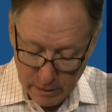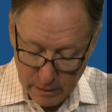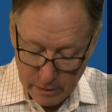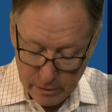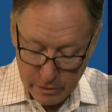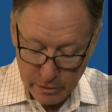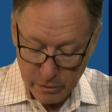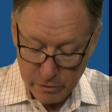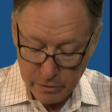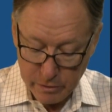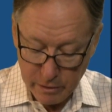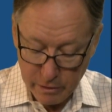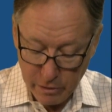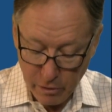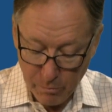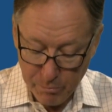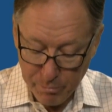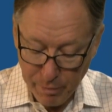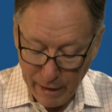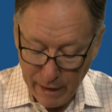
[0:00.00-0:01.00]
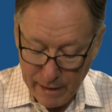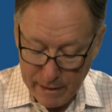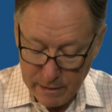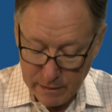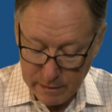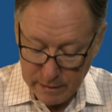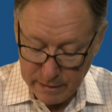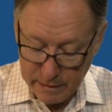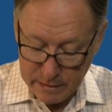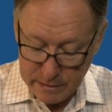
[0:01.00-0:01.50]
You know, you can go buy a
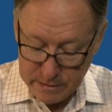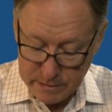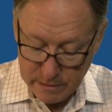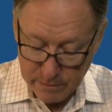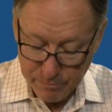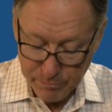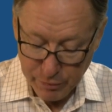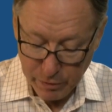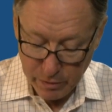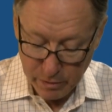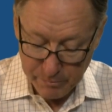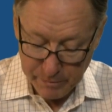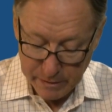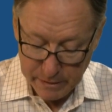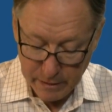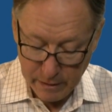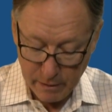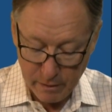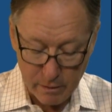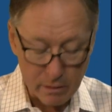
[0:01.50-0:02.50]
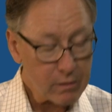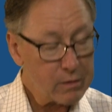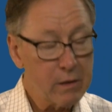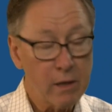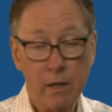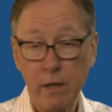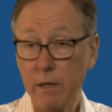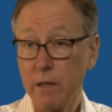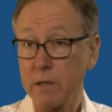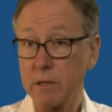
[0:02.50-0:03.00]
list, put them in here.
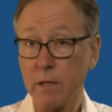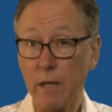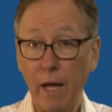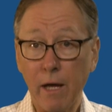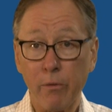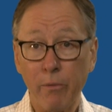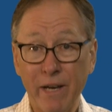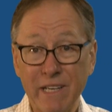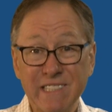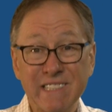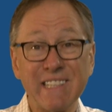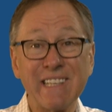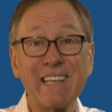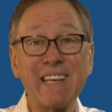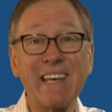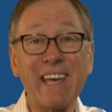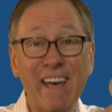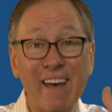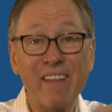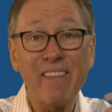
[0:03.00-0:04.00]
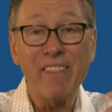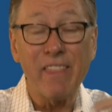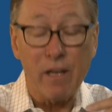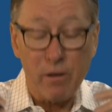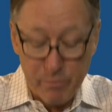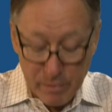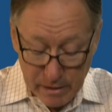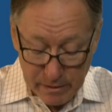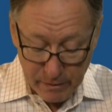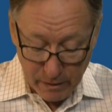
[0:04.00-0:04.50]
There's a lot of ways to get
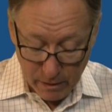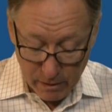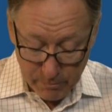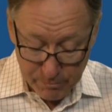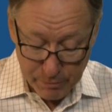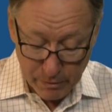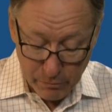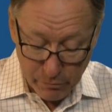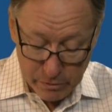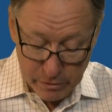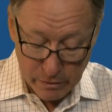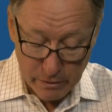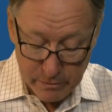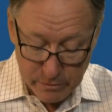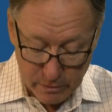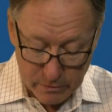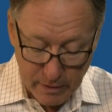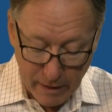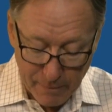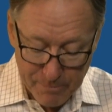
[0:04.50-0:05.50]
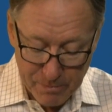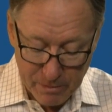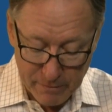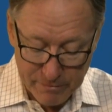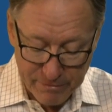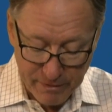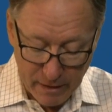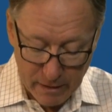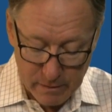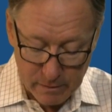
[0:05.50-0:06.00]
them in there, but when you're at the top of the
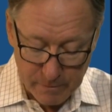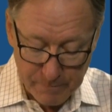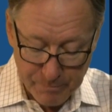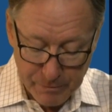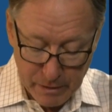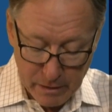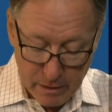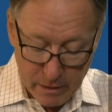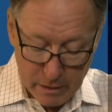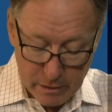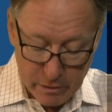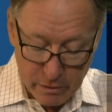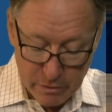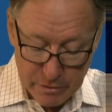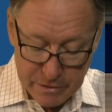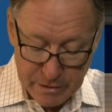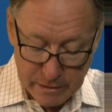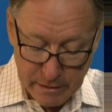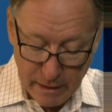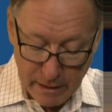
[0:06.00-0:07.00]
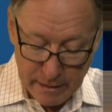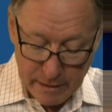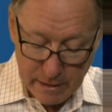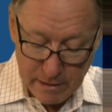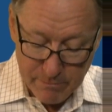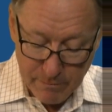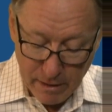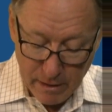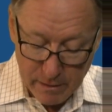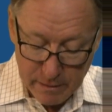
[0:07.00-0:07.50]
funnel, you know, you send out
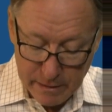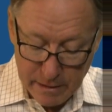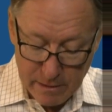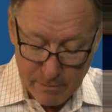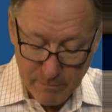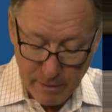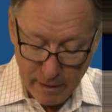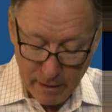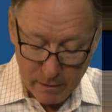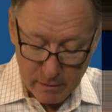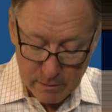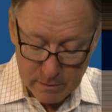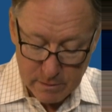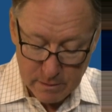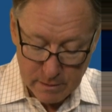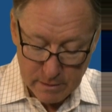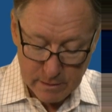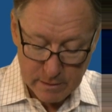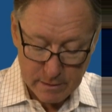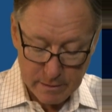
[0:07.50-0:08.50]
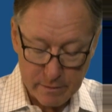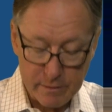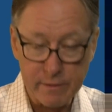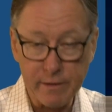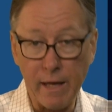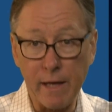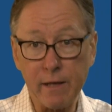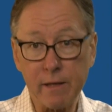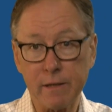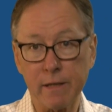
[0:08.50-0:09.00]
email,
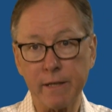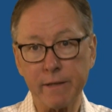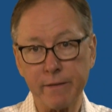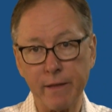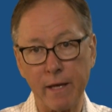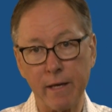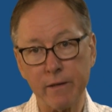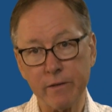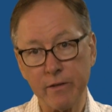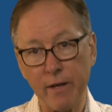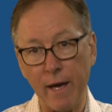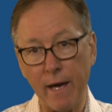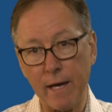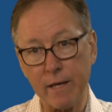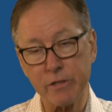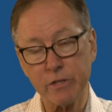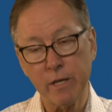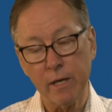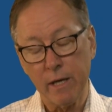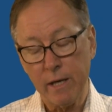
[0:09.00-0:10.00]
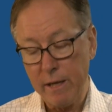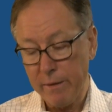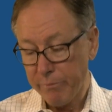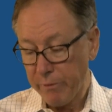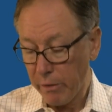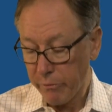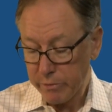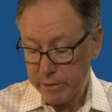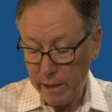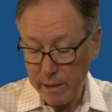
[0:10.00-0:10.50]
they click, they attach,
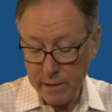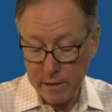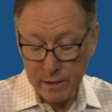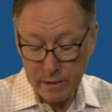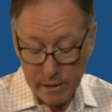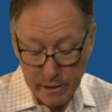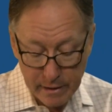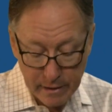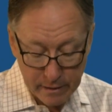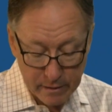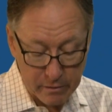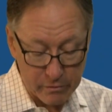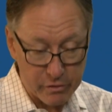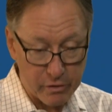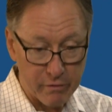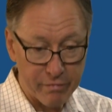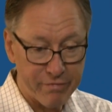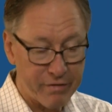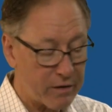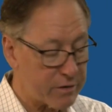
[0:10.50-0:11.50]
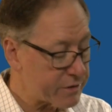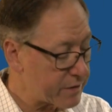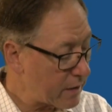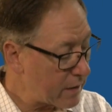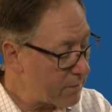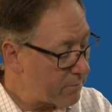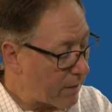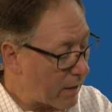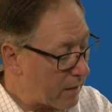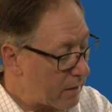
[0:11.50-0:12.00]
and when they click on your first
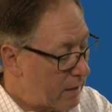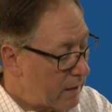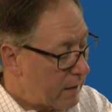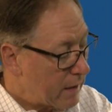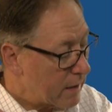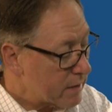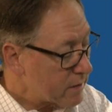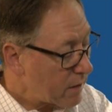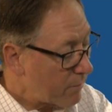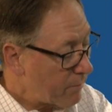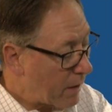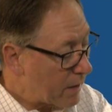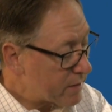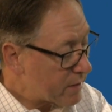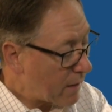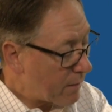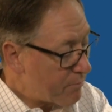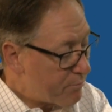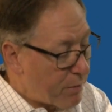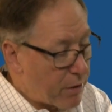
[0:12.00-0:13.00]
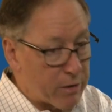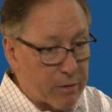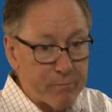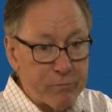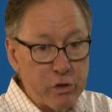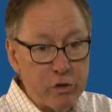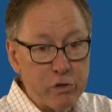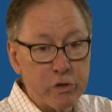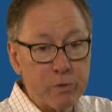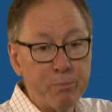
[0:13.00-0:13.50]
email, it's almost like, boom,
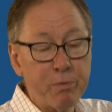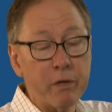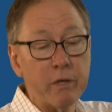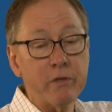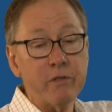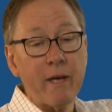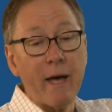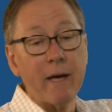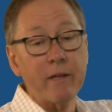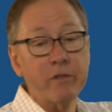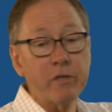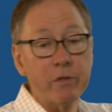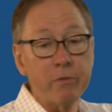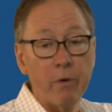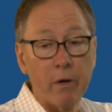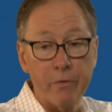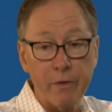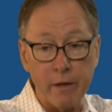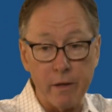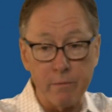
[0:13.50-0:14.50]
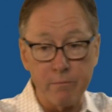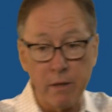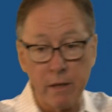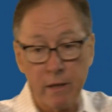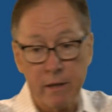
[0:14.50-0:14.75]
you just put a tattoo on them.